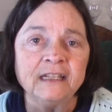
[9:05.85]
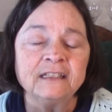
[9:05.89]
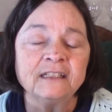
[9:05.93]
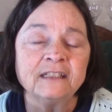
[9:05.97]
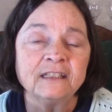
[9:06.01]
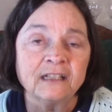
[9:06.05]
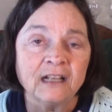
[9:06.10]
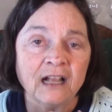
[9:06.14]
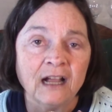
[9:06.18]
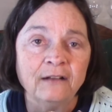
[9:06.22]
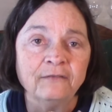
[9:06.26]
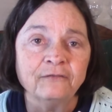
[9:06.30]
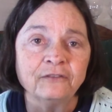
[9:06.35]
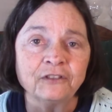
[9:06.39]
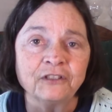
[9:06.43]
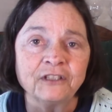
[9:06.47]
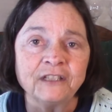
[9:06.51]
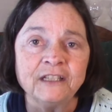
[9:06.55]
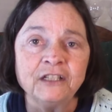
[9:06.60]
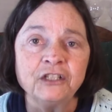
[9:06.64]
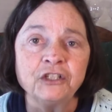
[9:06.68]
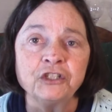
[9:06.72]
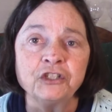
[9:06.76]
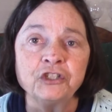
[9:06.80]
as the
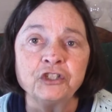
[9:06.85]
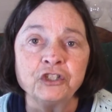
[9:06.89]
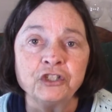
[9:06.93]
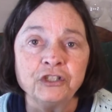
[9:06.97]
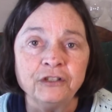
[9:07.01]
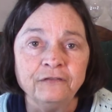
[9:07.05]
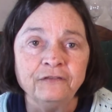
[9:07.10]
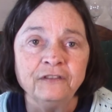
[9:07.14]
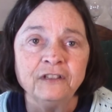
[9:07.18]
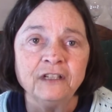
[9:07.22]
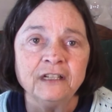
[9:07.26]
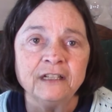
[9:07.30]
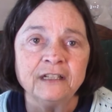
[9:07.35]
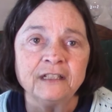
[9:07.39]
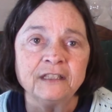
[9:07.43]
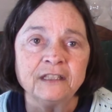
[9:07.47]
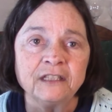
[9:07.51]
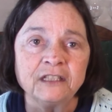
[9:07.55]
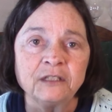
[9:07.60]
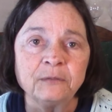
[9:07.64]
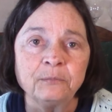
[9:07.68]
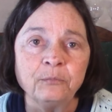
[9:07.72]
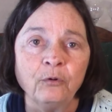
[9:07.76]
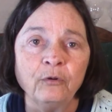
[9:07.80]
conversation shifted at
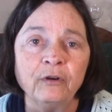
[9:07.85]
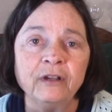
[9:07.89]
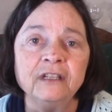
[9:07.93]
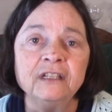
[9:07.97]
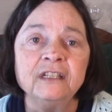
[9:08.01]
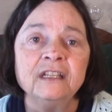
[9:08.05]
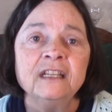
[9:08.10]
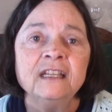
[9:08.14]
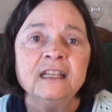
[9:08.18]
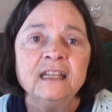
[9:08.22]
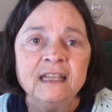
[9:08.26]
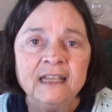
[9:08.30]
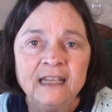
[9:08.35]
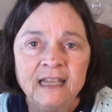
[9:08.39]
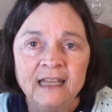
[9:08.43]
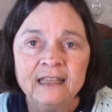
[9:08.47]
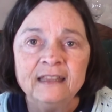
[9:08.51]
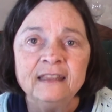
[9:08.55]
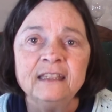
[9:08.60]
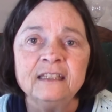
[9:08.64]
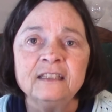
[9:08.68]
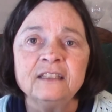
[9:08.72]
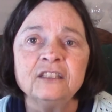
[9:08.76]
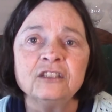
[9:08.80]
this point,
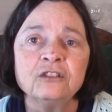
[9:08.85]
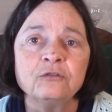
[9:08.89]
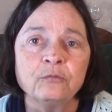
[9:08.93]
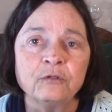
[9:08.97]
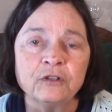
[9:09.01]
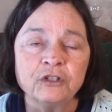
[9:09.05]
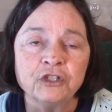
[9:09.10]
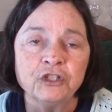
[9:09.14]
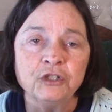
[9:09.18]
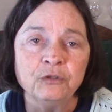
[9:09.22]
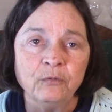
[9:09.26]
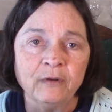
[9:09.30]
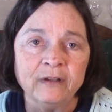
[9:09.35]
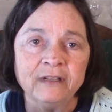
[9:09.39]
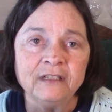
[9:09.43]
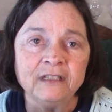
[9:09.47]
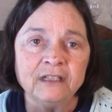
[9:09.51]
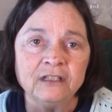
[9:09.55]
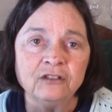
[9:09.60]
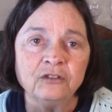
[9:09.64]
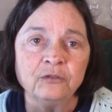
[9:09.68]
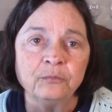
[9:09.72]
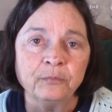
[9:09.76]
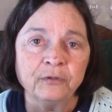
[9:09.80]
and this is where she went
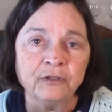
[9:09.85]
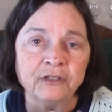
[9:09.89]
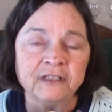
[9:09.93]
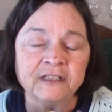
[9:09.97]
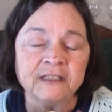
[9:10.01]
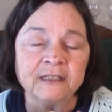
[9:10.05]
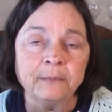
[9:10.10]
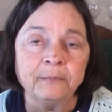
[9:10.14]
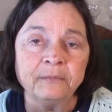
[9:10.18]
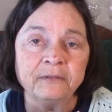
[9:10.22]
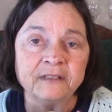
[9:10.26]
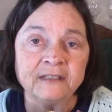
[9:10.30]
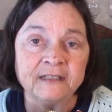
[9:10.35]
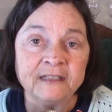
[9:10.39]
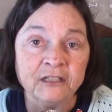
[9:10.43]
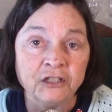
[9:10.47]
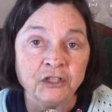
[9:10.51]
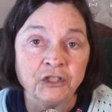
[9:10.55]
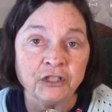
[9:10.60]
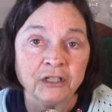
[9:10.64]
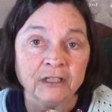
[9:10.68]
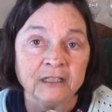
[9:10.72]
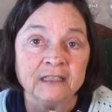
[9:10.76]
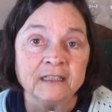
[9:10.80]
into
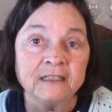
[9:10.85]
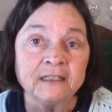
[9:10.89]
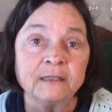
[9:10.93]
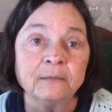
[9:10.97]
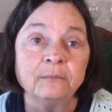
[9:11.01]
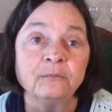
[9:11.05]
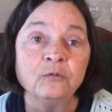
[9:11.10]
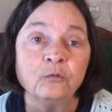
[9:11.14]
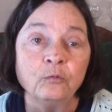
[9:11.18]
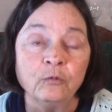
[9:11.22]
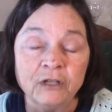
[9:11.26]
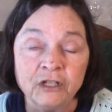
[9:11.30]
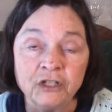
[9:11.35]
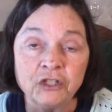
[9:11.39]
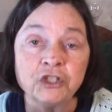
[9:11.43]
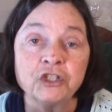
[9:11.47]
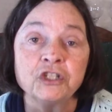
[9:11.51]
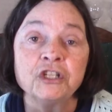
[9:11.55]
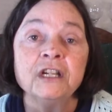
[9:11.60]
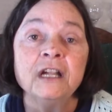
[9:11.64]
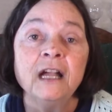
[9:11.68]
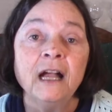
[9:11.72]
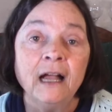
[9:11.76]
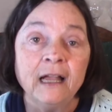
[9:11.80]
presuppositionalism,
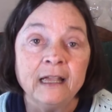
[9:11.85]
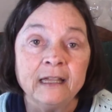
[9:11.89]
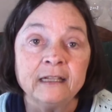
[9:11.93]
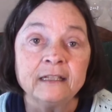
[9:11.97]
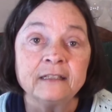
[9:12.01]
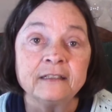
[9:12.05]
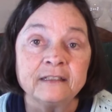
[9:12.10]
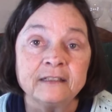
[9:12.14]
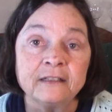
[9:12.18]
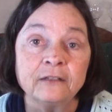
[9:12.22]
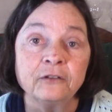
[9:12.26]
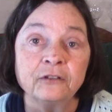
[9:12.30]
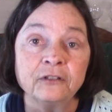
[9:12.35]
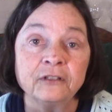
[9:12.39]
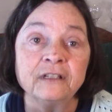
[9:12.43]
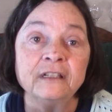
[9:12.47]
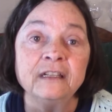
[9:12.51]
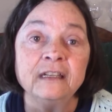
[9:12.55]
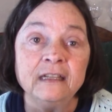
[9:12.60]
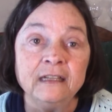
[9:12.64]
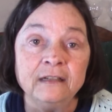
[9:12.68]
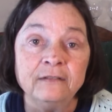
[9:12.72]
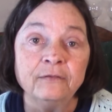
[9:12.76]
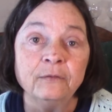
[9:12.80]
which I considered an
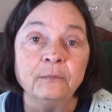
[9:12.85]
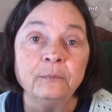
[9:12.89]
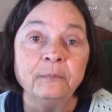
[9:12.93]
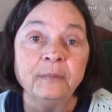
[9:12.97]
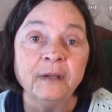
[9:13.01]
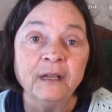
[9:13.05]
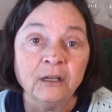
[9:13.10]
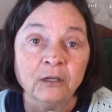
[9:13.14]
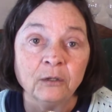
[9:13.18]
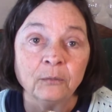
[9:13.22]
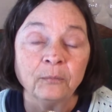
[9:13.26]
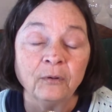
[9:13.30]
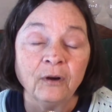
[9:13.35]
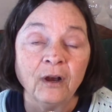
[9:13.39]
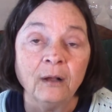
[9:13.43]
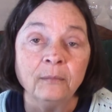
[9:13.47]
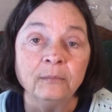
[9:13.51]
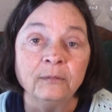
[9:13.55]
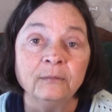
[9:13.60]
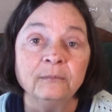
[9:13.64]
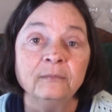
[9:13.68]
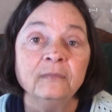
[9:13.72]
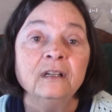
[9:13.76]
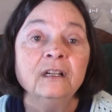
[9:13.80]
even bigger
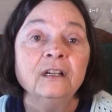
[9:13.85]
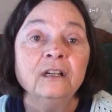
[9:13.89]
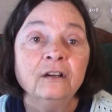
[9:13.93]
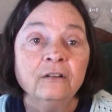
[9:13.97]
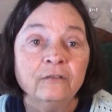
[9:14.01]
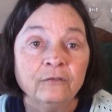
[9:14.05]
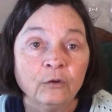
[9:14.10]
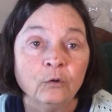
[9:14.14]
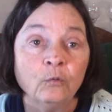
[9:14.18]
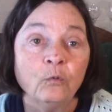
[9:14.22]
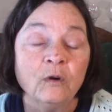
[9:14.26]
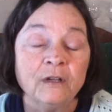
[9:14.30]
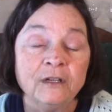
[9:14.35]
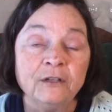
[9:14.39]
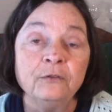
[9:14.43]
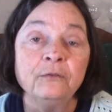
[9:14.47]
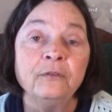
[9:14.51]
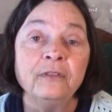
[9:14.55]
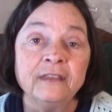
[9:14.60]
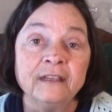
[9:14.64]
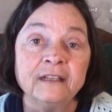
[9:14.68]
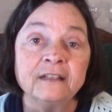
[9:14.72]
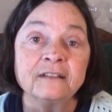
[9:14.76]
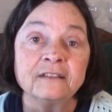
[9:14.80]
problem for one who
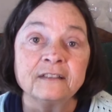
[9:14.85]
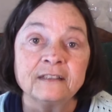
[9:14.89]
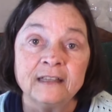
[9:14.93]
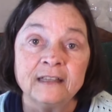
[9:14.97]
thinks